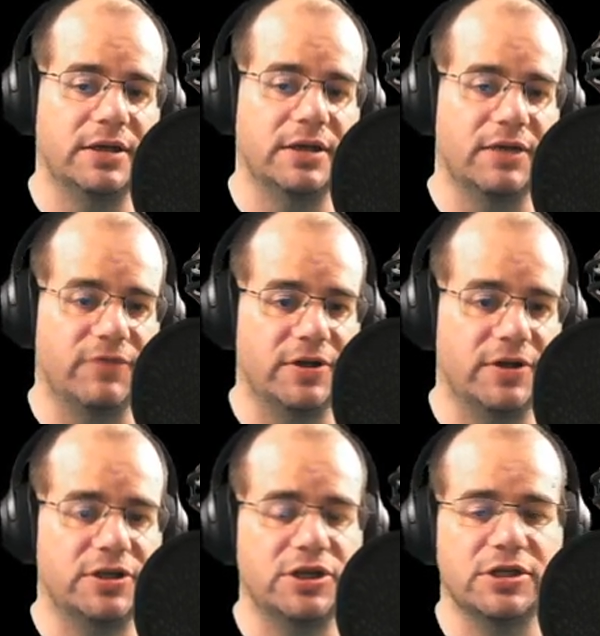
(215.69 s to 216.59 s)

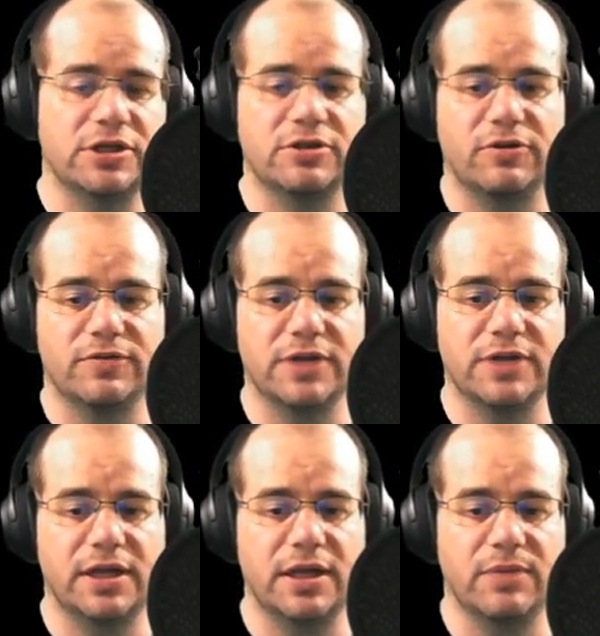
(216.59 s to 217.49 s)
advantages of
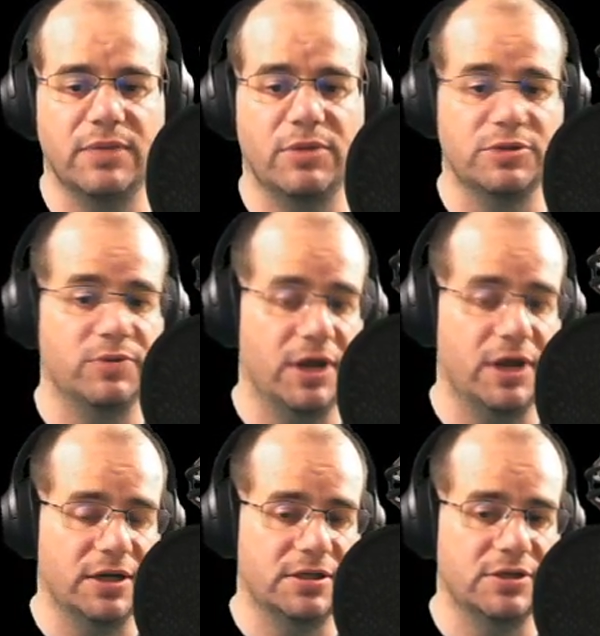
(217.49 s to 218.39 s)
taking multiple colours